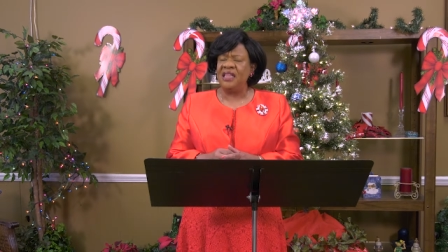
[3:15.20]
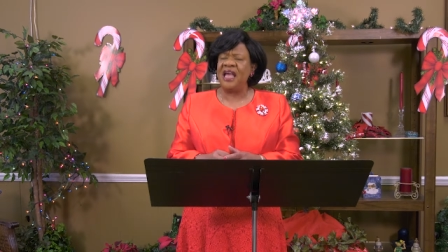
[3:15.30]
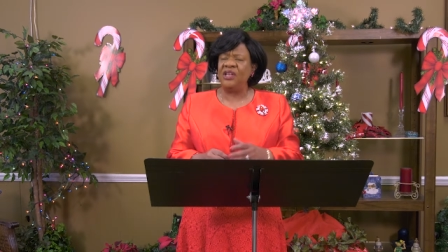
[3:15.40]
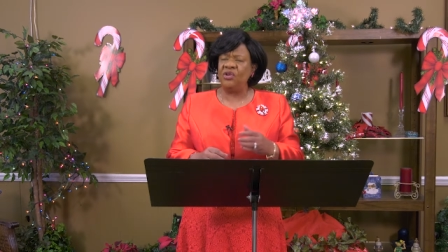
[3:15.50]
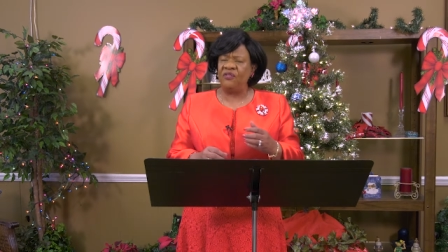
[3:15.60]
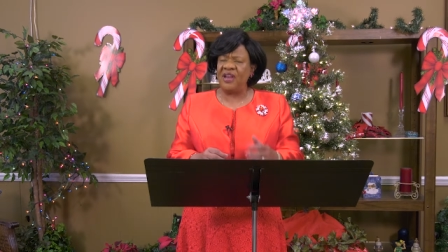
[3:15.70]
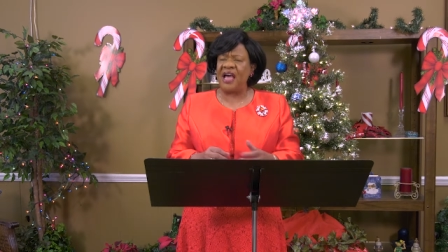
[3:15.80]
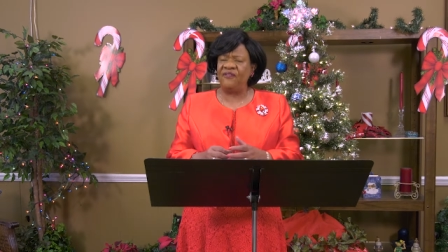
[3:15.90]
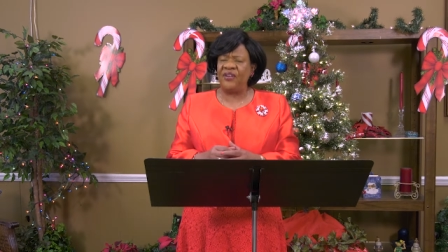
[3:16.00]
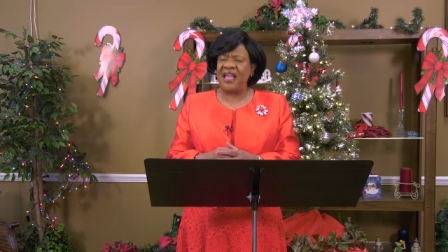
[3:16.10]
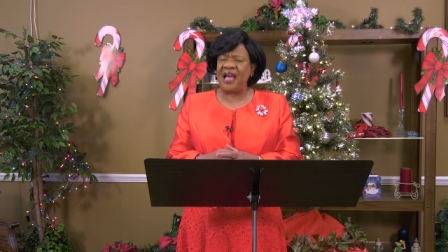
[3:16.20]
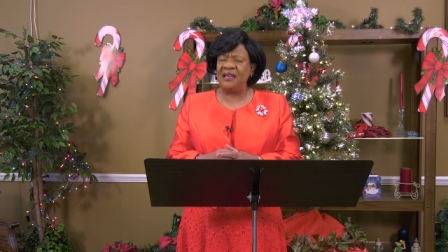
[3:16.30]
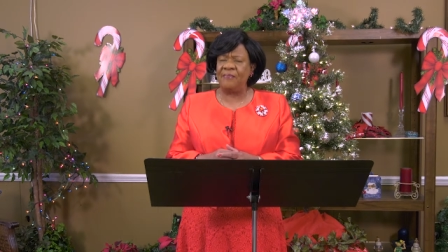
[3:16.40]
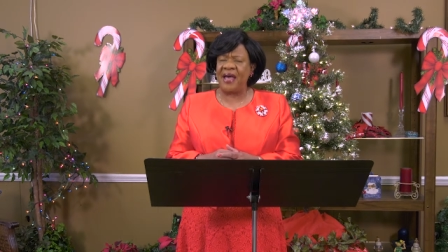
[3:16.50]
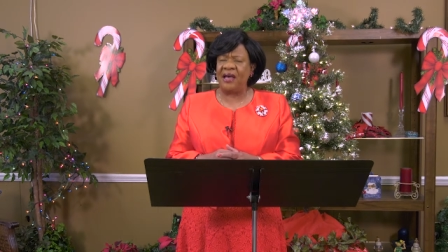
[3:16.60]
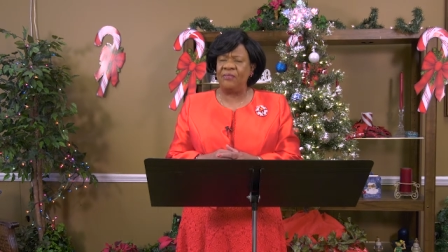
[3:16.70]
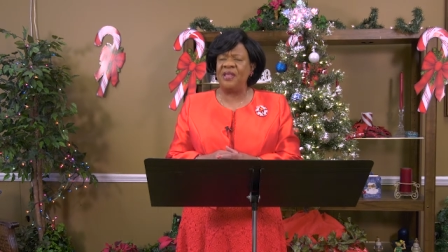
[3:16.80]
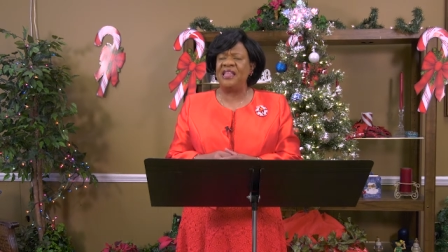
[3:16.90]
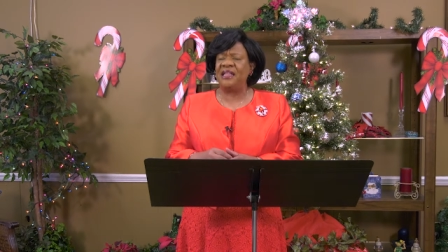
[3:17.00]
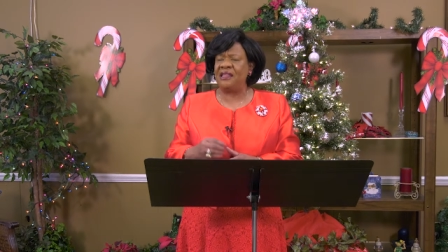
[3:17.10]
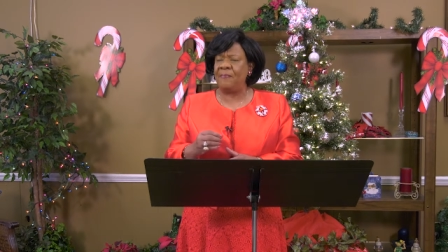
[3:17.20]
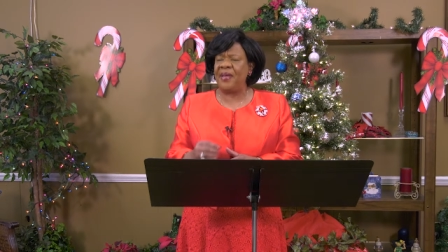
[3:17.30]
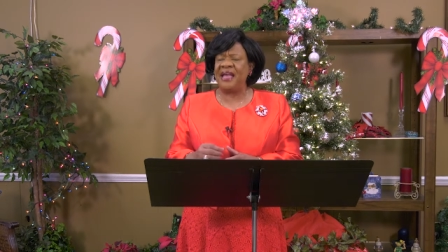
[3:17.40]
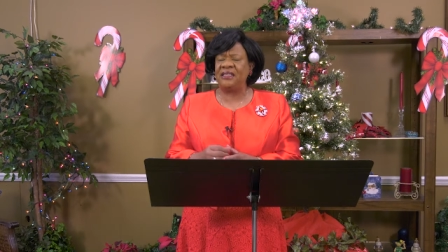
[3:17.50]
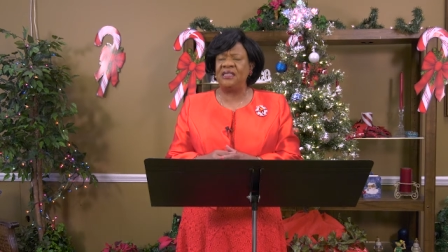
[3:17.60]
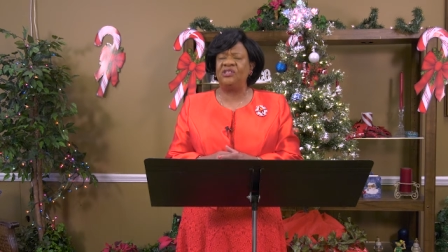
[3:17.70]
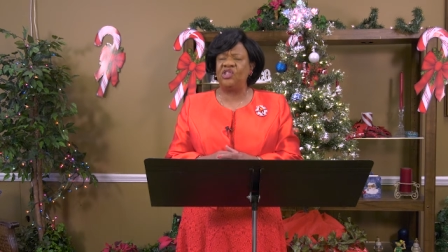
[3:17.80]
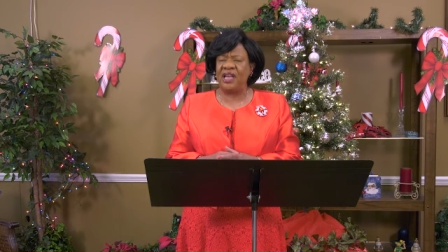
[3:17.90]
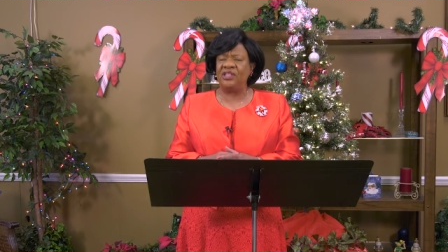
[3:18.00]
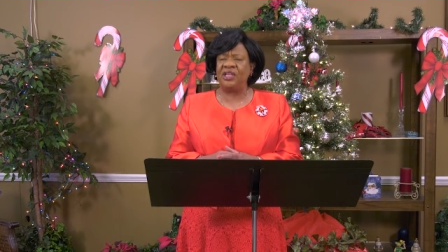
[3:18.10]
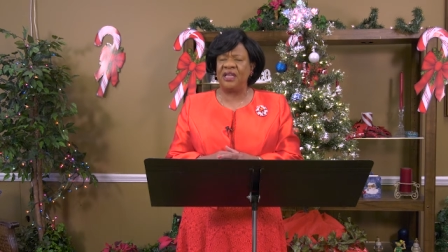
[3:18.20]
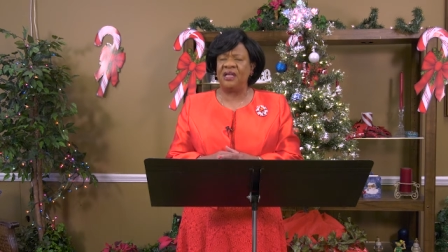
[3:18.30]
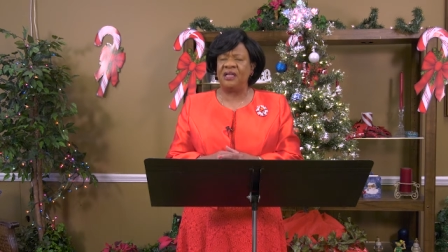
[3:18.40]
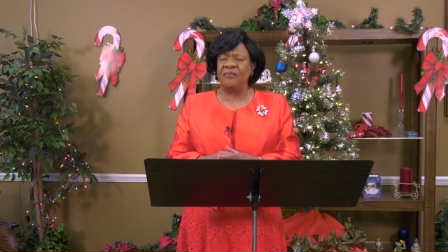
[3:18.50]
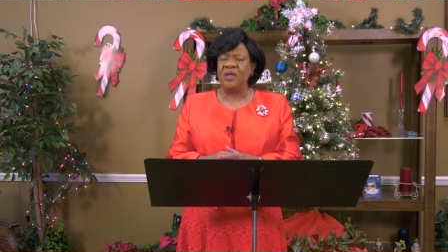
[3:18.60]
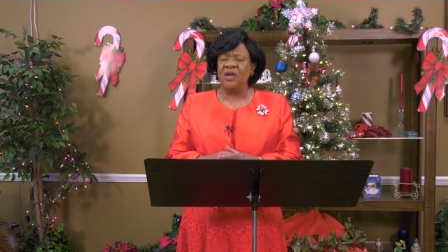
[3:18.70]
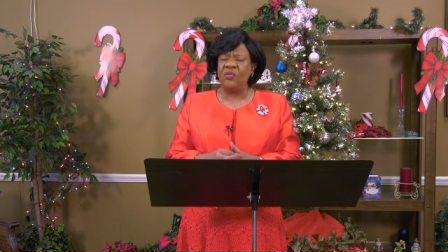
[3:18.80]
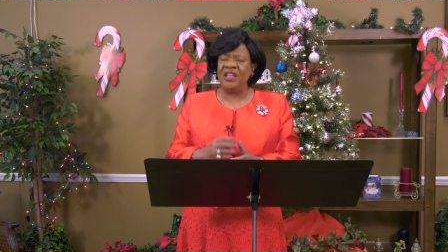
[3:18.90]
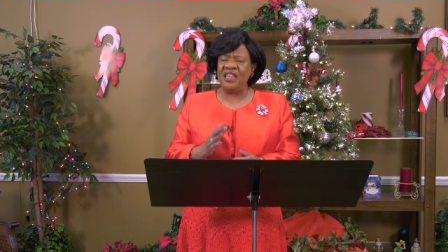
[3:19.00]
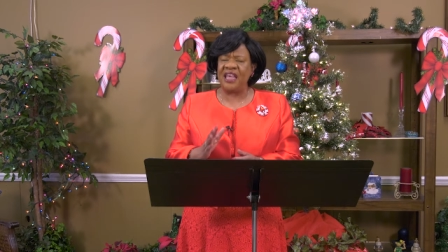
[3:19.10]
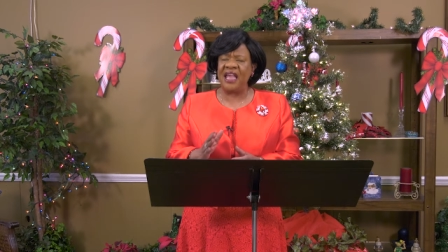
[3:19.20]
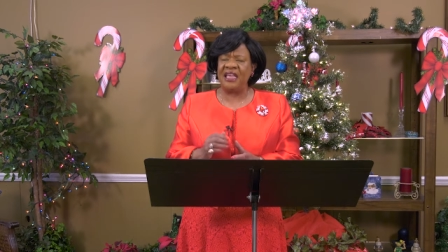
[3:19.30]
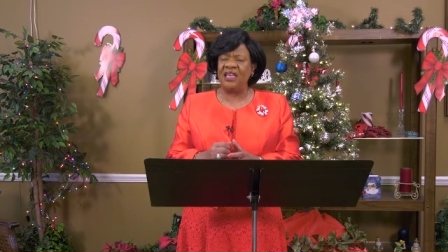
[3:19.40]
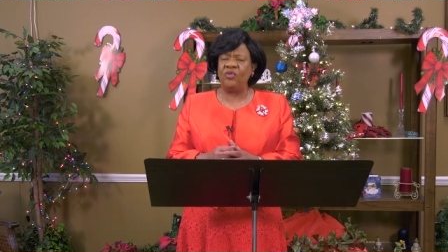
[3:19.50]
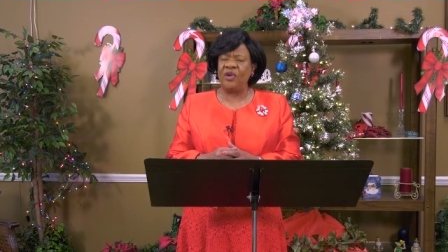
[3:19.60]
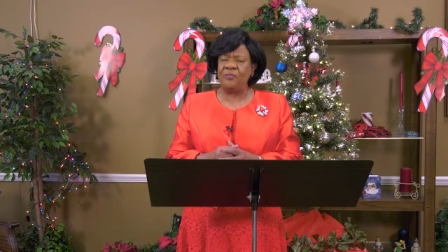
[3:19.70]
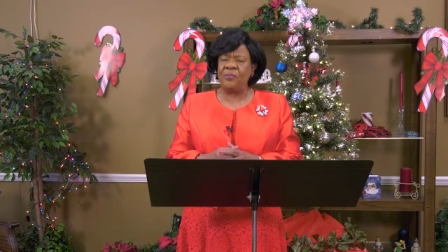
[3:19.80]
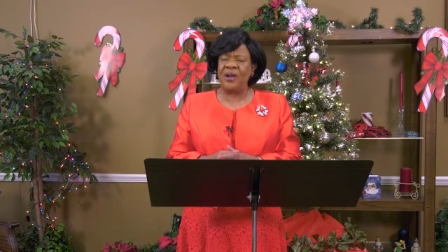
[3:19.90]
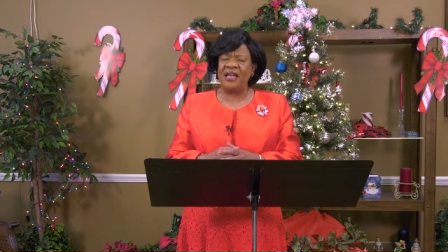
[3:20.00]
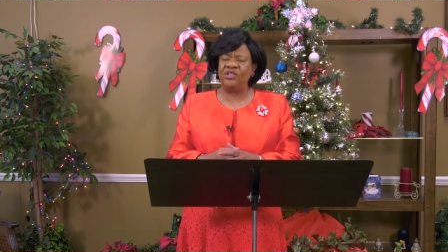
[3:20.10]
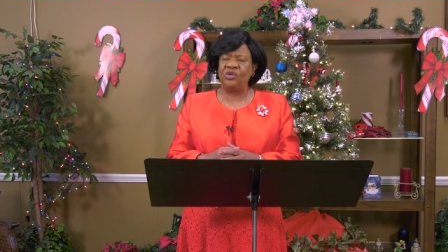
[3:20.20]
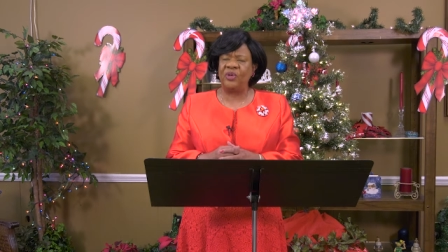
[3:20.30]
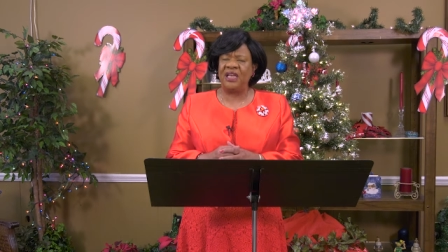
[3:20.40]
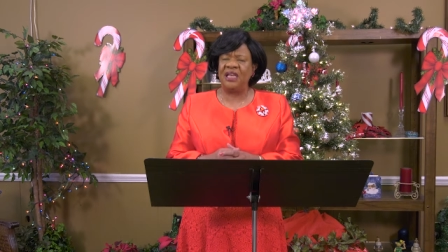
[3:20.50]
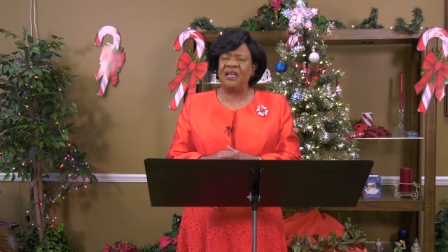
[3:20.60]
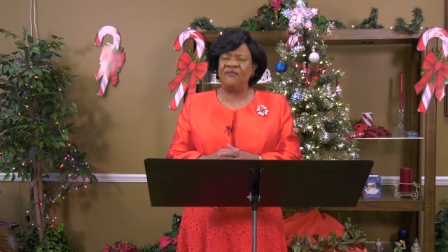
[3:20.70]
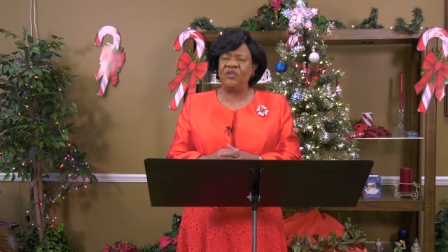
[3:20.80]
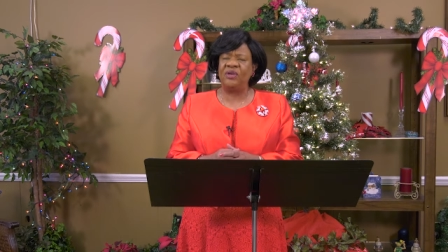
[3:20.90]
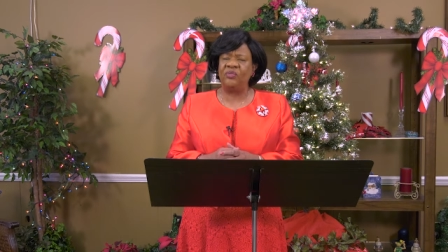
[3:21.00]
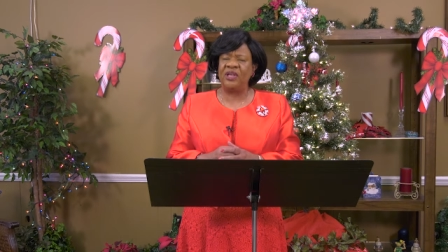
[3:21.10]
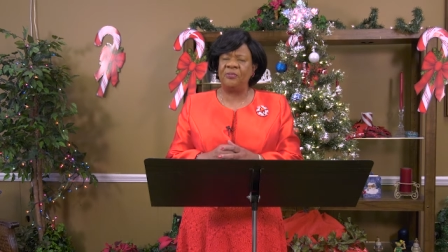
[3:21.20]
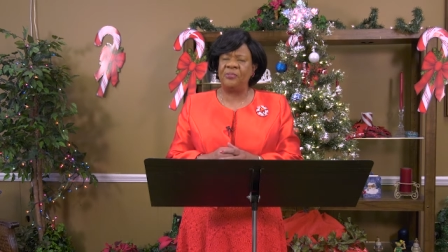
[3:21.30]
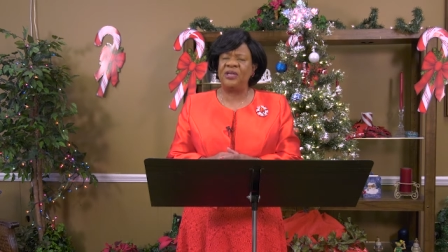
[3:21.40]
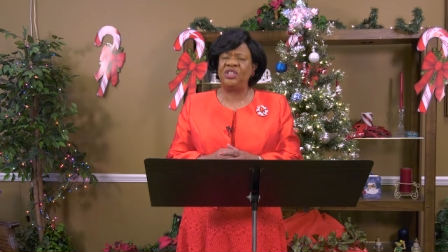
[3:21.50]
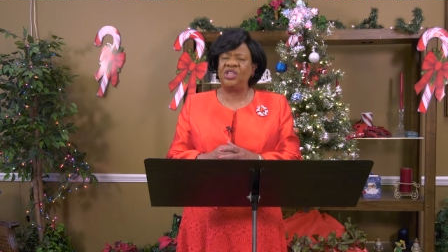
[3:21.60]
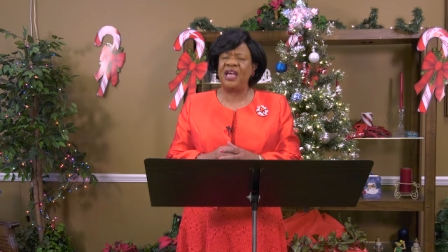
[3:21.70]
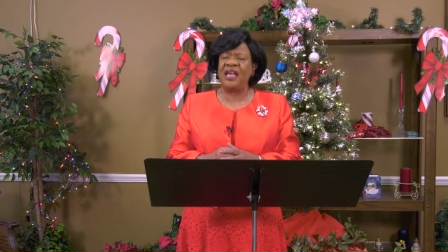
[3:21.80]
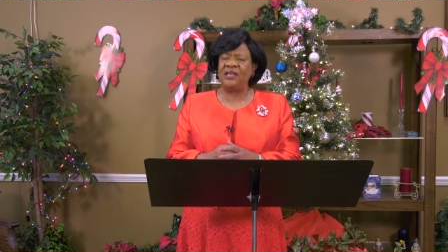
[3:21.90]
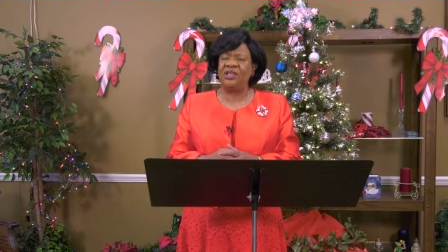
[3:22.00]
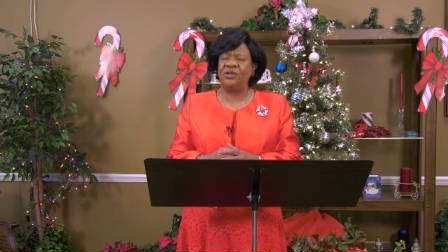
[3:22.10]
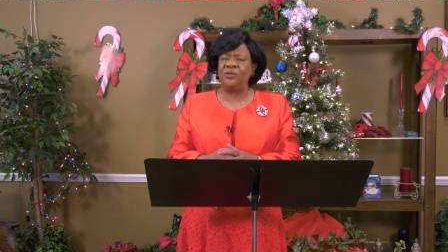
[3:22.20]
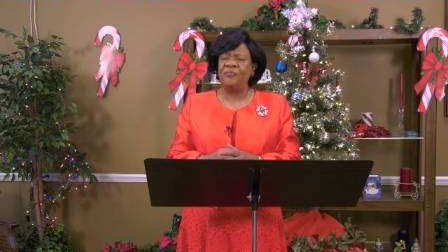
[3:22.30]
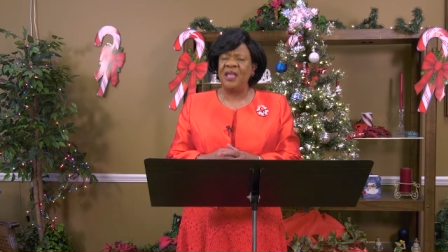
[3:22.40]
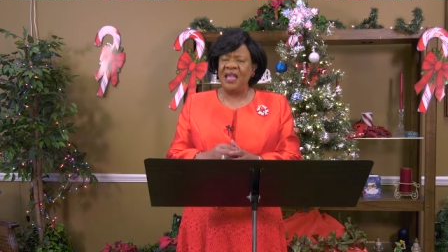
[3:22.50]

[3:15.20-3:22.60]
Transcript: that you've not forgotten about them and that the best is yet to come. We thank you, we praise you, we love you, and we appreciate you.